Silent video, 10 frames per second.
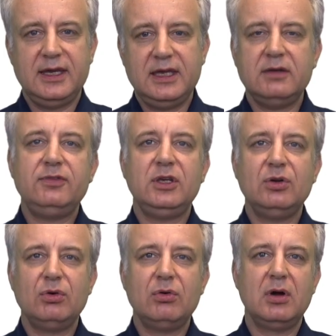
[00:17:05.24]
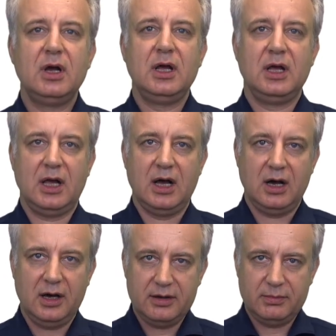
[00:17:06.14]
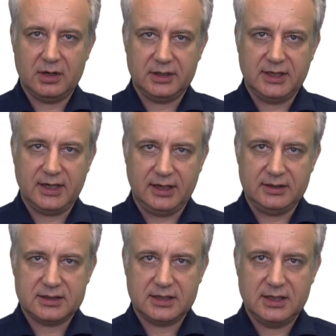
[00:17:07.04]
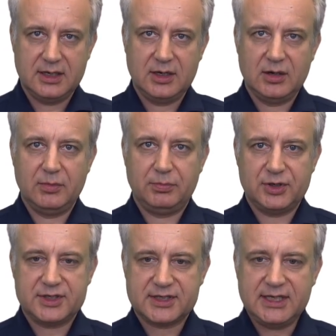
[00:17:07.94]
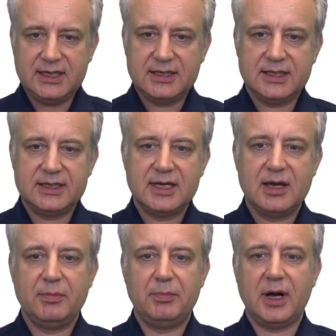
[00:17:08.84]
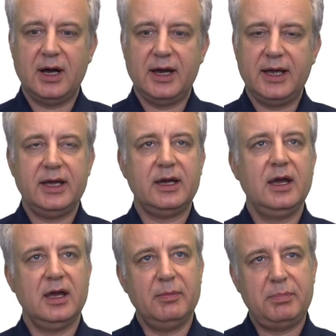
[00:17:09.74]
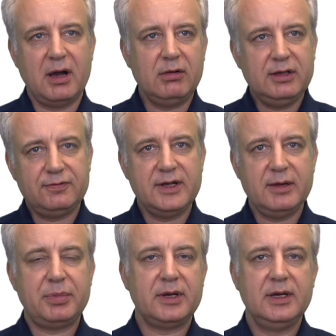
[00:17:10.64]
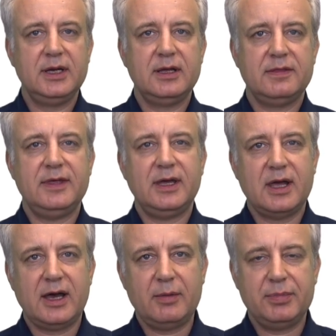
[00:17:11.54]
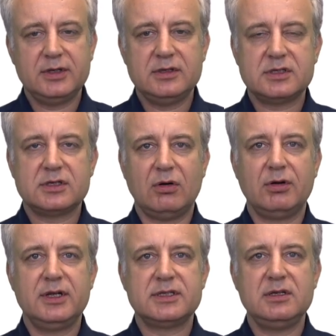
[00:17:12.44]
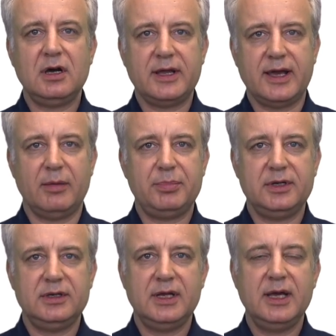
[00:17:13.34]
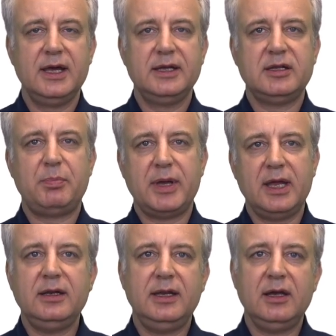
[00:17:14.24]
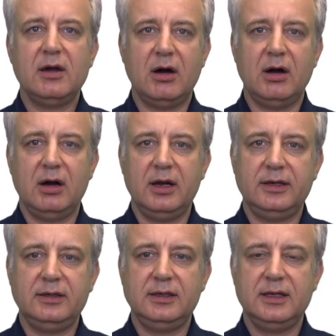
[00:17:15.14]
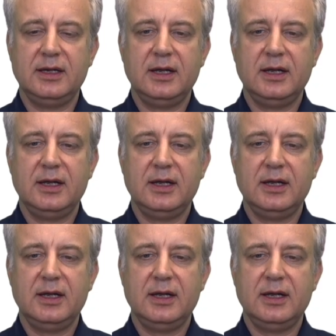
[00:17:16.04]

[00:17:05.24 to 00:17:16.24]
give you a Hadamard gate preceded by a Pauli flip that happens or does not happen depending on